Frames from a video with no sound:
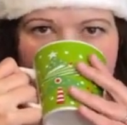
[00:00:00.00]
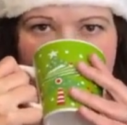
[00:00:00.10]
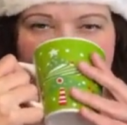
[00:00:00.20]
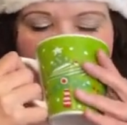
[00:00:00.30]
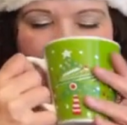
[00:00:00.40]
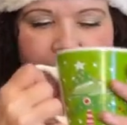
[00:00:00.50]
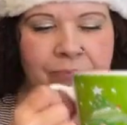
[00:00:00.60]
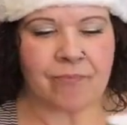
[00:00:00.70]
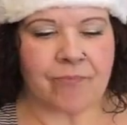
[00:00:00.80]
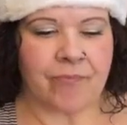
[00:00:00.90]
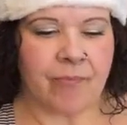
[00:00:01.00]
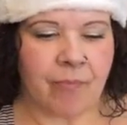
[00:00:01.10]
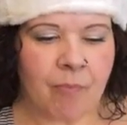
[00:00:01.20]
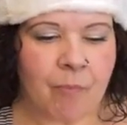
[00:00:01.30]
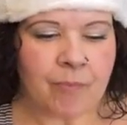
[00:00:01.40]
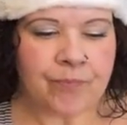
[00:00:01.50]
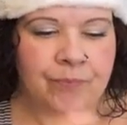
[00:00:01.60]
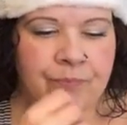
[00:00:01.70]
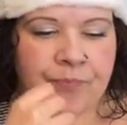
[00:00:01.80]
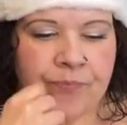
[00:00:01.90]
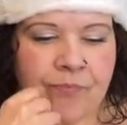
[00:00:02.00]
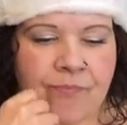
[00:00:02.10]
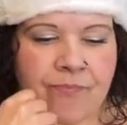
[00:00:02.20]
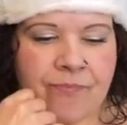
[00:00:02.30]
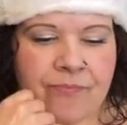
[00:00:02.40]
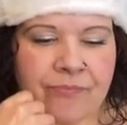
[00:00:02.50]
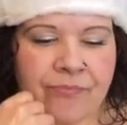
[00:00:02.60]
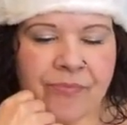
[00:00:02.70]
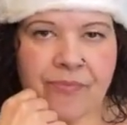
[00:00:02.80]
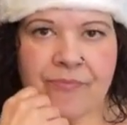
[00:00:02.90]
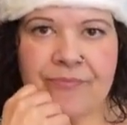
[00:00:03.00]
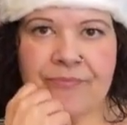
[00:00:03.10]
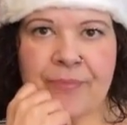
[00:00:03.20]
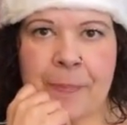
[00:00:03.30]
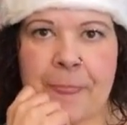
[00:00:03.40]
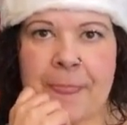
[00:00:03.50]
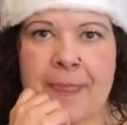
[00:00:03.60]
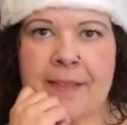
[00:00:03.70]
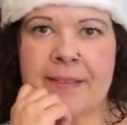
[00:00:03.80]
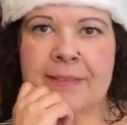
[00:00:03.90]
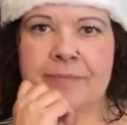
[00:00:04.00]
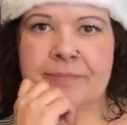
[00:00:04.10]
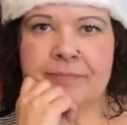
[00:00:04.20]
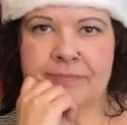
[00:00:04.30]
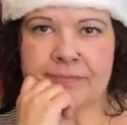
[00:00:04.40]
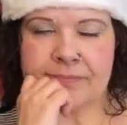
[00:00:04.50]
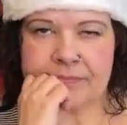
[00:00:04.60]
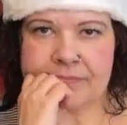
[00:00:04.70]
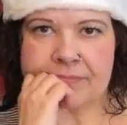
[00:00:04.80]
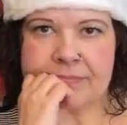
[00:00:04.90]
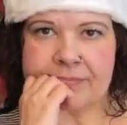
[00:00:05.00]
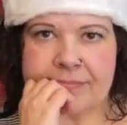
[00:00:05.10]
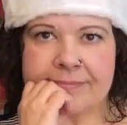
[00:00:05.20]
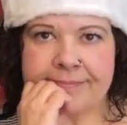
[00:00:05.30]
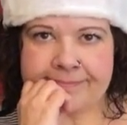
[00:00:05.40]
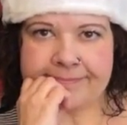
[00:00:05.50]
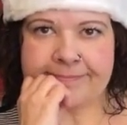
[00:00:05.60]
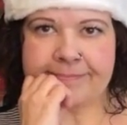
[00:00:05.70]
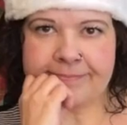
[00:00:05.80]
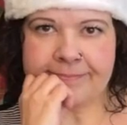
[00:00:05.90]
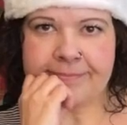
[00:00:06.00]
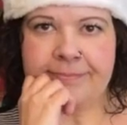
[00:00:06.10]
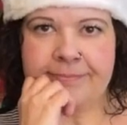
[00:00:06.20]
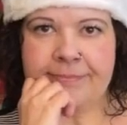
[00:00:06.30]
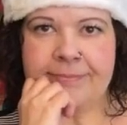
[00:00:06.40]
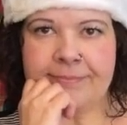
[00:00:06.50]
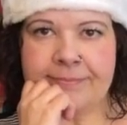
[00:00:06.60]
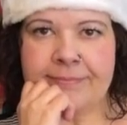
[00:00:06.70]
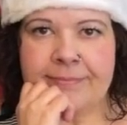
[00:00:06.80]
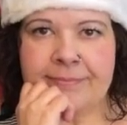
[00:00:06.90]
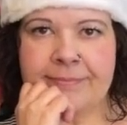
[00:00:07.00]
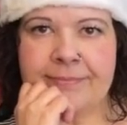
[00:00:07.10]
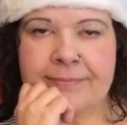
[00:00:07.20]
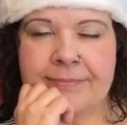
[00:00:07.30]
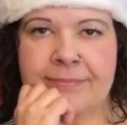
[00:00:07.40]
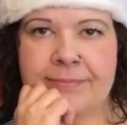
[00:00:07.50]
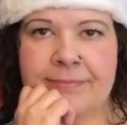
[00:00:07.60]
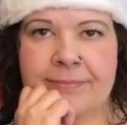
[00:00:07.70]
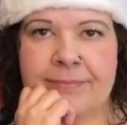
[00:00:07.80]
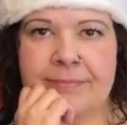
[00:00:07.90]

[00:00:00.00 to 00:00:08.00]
This person isn't speaking.